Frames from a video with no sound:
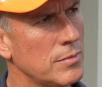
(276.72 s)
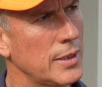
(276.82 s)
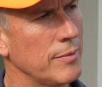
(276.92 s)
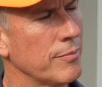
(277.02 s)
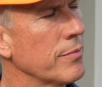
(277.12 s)

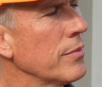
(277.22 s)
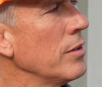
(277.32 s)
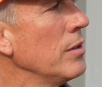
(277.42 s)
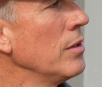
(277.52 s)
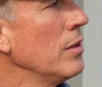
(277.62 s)
Right.
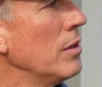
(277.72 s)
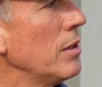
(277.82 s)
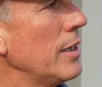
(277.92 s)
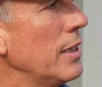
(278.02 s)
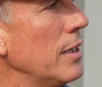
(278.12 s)

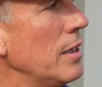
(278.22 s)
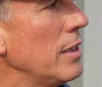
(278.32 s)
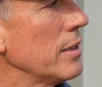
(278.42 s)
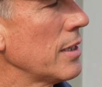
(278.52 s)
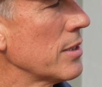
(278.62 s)
Uh,
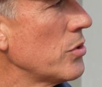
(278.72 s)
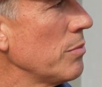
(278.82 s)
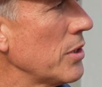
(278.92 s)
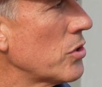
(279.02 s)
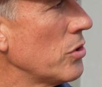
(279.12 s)
and as you
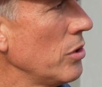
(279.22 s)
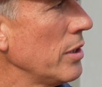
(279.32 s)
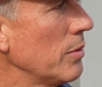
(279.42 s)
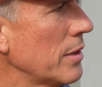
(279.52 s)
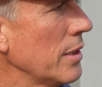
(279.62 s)
mentioned
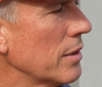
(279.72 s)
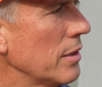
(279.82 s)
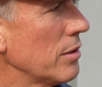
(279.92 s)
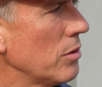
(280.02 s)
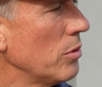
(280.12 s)
earlier, one thing
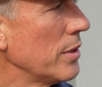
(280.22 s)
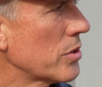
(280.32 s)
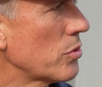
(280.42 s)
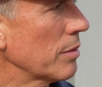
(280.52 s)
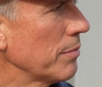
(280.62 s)
that always
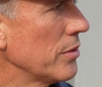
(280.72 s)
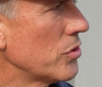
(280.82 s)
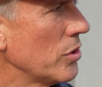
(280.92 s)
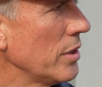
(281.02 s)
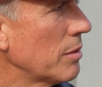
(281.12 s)
struck me
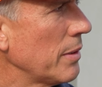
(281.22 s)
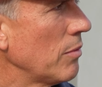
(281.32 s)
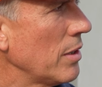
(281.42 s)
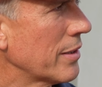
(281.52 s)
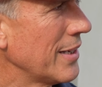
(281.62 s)
as unique about
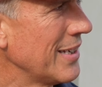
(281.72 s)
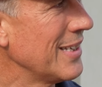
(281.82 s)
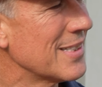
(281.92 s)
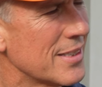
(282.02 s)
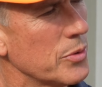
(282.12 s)
Wildcat
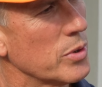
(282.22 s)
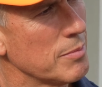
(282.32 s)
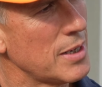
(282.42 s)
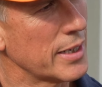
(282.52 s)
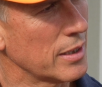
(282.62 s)
is that you're on a
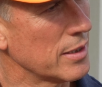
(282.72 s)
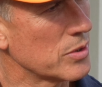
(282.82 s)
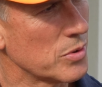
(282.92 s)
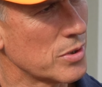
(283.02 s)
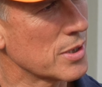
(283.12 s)
mining
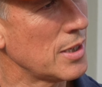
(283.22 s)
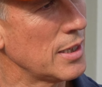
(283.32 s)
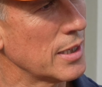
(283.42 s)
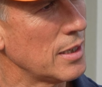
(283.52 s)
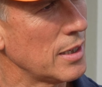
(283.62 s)
lease, which is
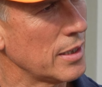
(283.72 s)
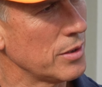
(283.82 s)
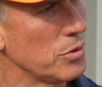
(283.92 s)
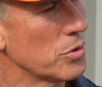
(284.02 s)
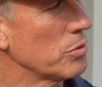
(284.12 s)
highly, highly
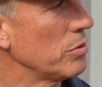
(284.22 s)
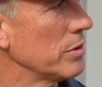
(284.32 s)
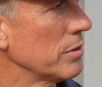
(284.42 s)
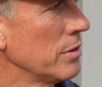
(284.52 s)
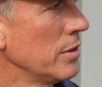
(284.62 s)
unusual,
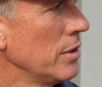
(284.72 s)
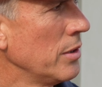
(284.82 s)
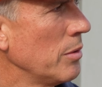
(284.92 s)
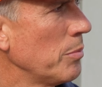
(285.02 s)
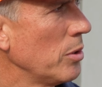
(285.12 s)
and
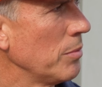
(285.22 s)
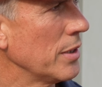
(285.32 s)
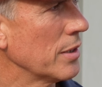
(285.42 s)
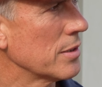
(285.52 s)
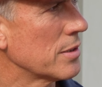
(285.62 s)

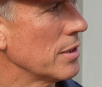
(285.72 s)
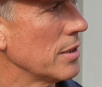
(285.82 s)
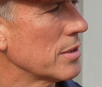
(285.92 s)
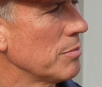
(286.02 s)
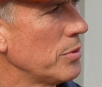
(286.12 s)
permitting is uh,
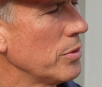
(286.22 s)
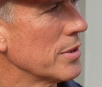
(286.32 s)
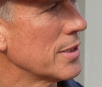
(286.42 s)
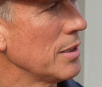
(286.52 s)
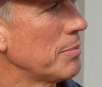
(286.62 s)
as important
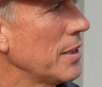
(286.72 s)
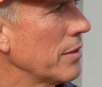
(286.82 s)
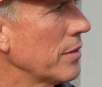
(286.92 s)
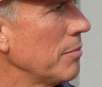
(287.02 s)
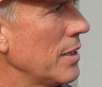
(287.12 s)
as any part
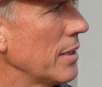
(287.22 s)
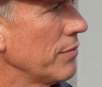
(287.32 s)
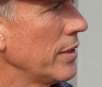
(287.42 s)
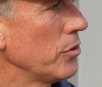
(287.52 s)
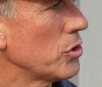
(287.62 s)
of the mining
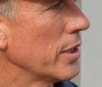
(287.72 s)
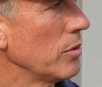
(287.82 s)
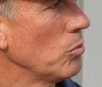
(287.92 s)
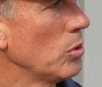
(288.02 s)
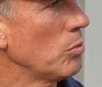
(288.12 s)
value
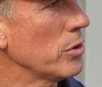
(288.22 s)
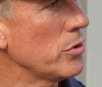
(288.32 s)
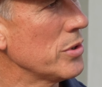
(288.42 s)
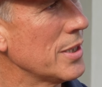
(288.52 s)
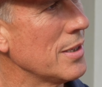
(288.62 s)
chain. What, what
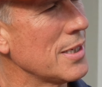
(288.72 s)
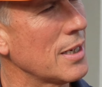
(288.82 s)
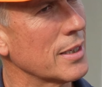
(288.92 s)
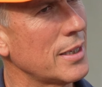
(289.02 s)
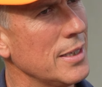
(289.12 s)
do you see as the
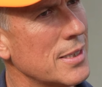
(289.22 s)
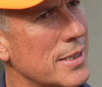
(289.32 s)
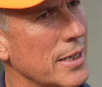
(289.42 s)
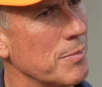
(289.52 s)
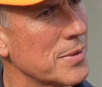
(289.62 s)
other key
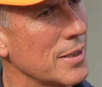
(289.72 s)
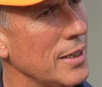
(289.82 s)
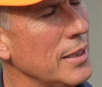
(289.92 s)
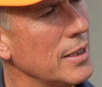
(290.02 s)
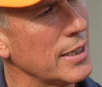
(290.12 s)
steps
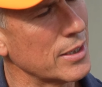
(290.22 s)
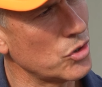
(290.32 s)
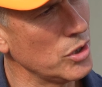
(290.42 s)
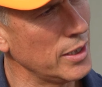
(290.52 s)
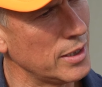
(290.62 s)
in the
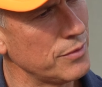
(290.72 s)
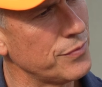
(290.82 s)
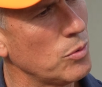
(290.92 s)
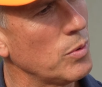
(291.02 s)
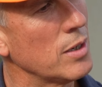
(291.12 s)
next year
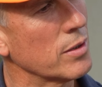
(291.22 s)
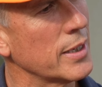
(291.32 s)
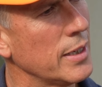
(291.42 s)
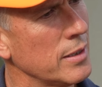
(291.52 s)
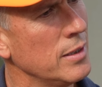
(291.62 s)
for
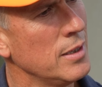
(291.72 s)
Wildcat